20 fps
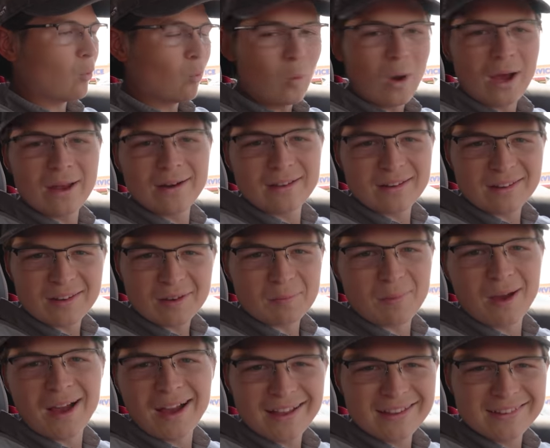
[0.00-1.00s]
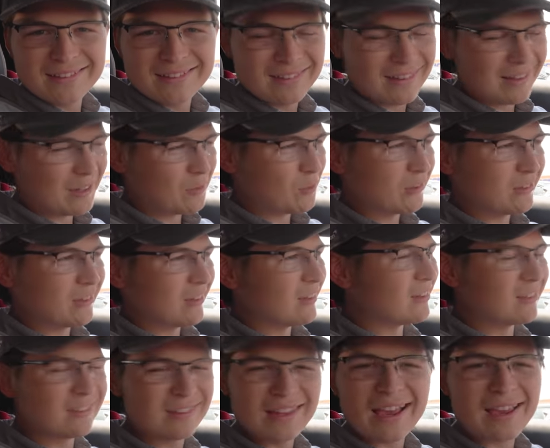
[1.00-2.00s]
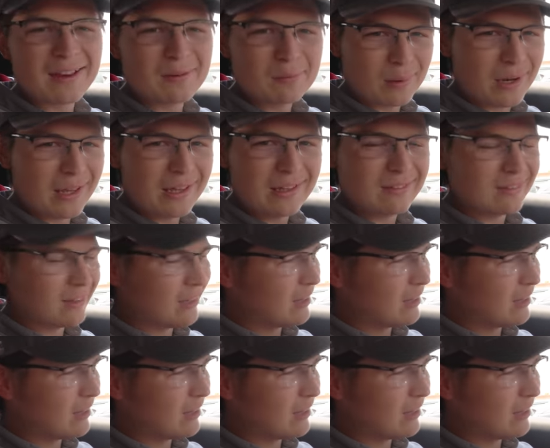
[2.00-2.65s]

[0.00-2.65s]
won Le Mans. It was in second place.